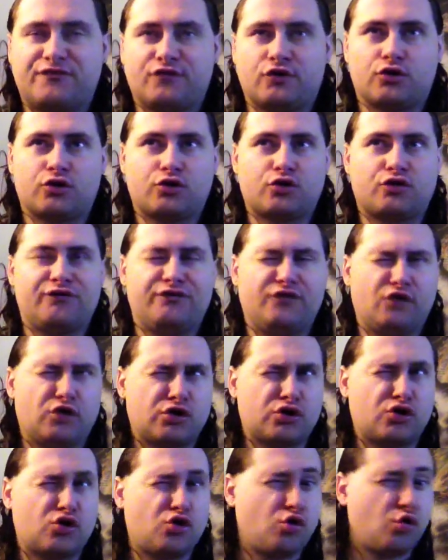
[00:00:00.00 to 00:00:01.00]
for for
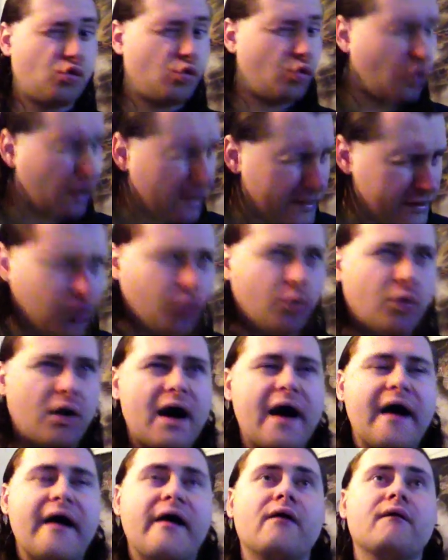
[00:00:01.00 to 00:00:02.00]
quite a
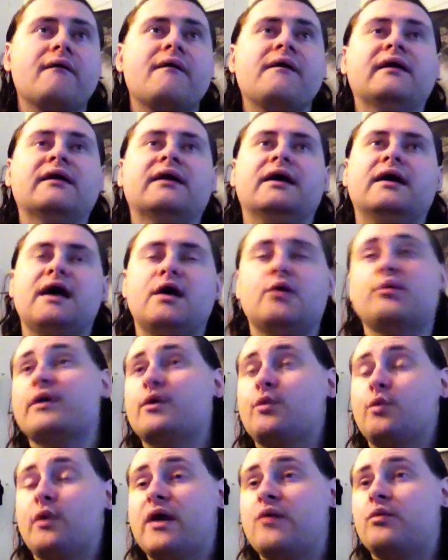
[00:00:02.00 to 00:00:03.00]
while, and
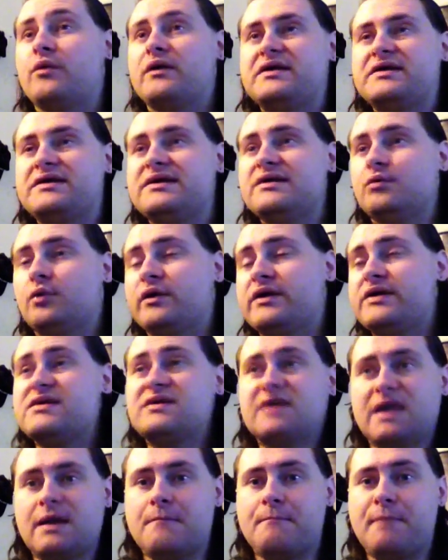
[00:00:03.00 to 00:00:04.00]
w- and when he when he
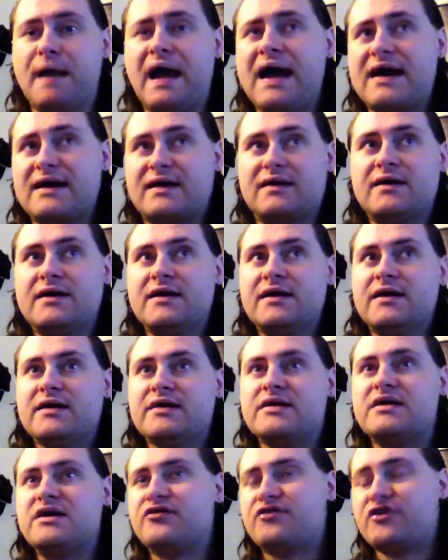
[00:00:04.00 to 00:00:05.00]
came back,
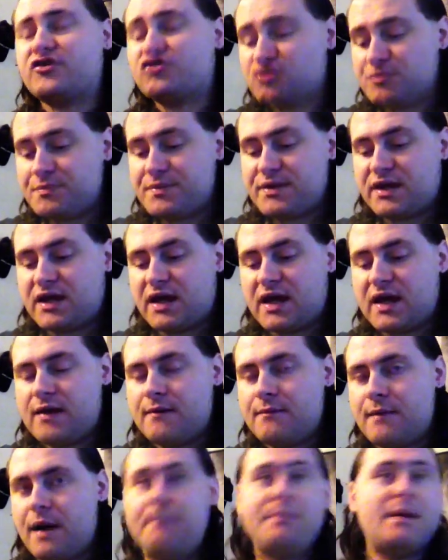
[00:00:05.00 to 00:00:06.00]
he essentially
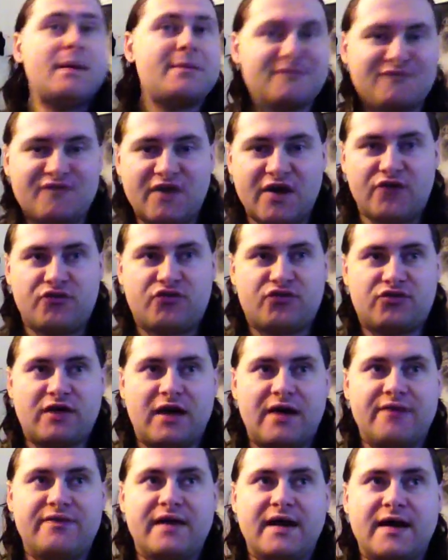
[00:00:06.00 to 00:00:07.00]
became a babyface,
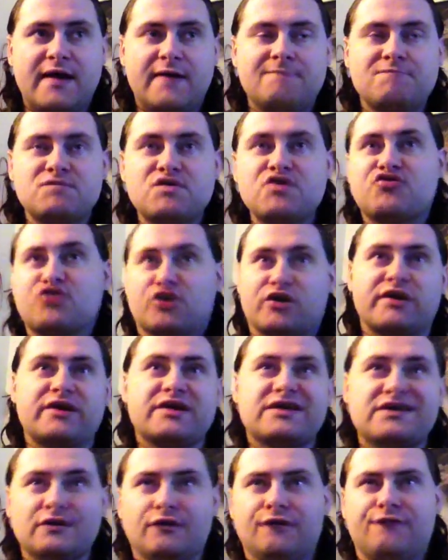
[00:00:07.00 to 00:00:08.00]
and then he turned
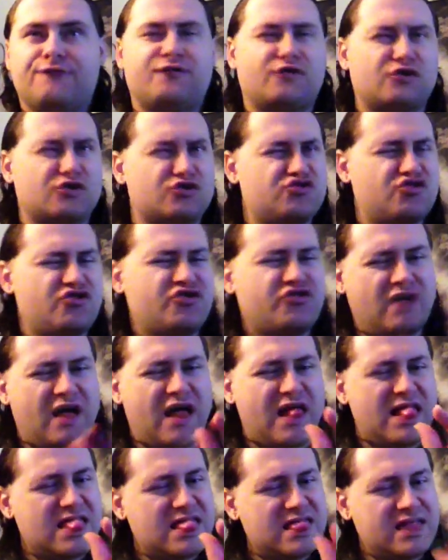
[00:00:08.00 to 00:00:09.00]
heel for just
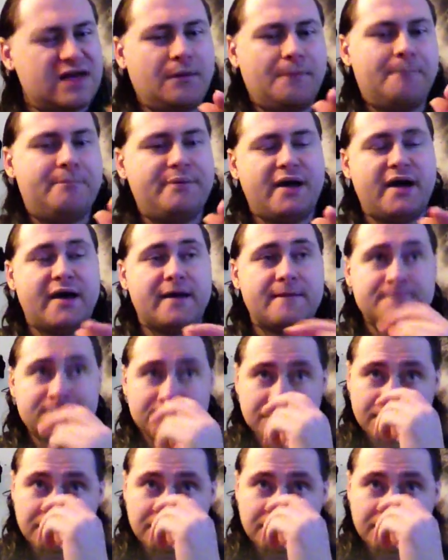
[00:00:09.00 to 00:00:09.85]
a little bit,